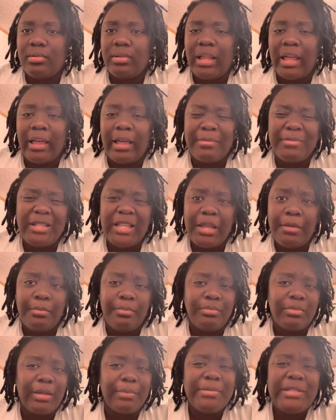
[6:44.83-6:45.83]
Like,
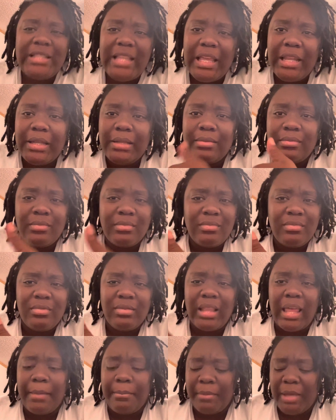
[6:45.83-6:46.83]
I'm saying,
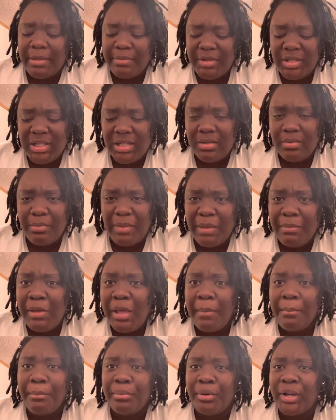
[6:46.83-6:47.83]
like, maybe
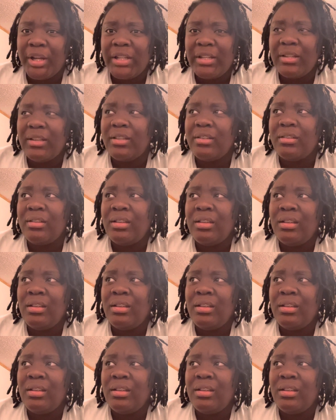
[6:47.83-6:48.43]
I'm pregnant